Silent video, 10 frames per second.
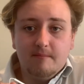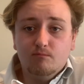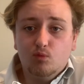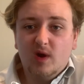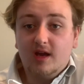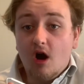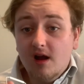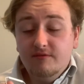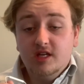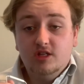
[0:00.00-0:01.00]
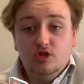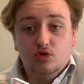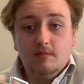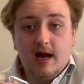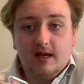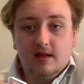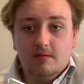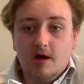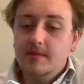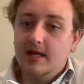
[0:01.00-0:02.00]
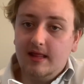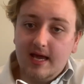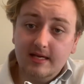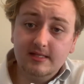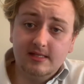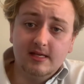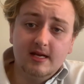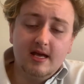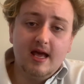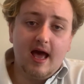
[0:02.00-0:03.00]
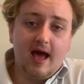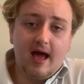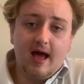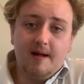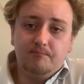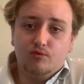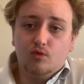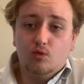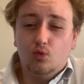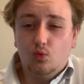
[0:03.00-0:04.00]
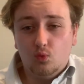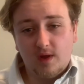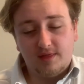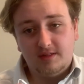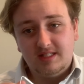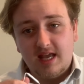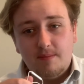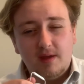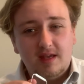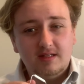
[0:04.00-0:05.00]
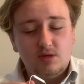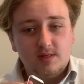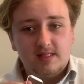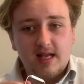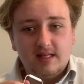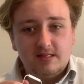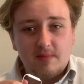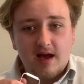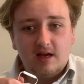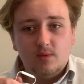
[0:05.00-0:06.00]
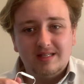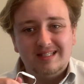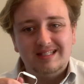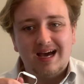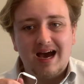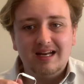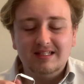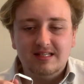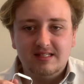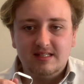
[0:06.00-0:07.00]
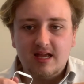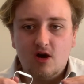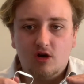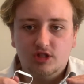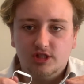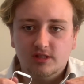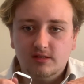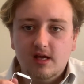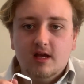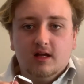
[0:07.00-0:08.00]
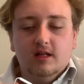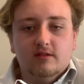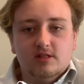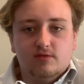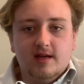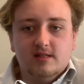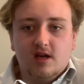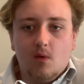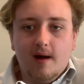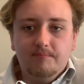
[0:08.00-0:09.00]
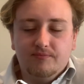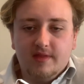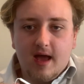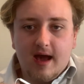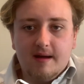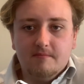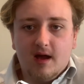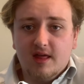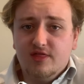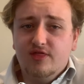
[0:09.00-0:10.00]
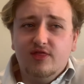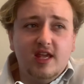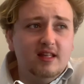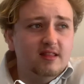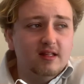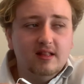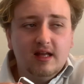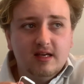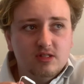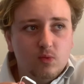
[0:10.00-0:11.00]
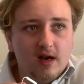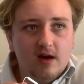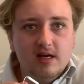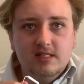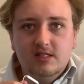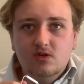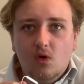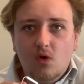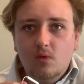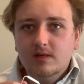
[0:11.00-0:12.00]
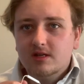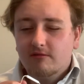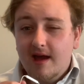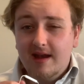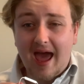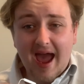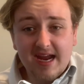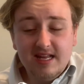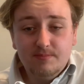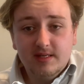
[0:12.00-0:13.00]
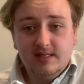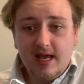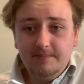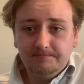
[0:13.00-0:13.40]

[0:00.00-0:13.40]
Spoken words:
We're kind of in a neutral market at the moment in the East. With tipping into a seller's market, we're starting to see auction clearance rates go up. I think the last one I saw was around 80%.